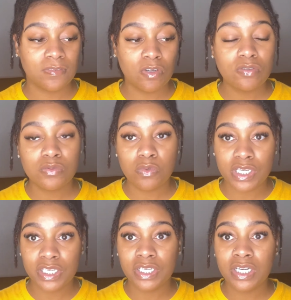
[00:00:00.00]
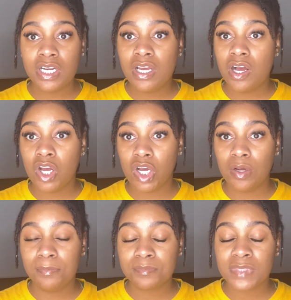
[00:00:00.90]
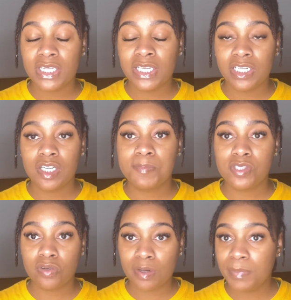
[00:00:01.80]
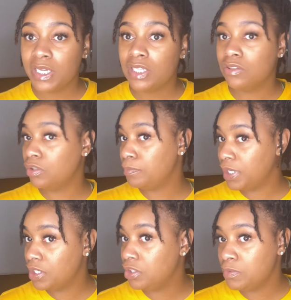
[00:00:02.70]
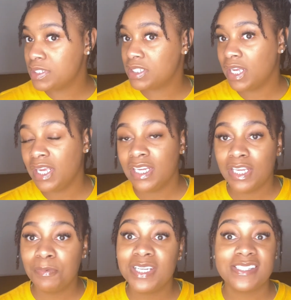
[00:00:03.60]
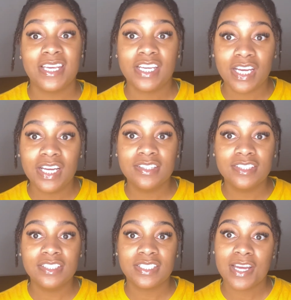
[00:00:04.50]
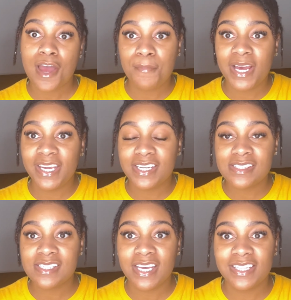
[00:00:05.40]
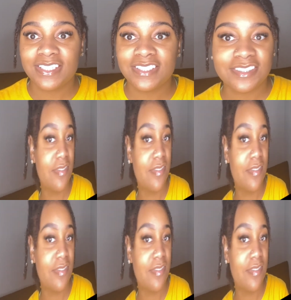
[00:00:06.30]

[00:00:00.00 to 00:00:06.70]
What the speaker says: rose water, let it absorb it a little bit and do its thing, and then we can take a look at my hair together.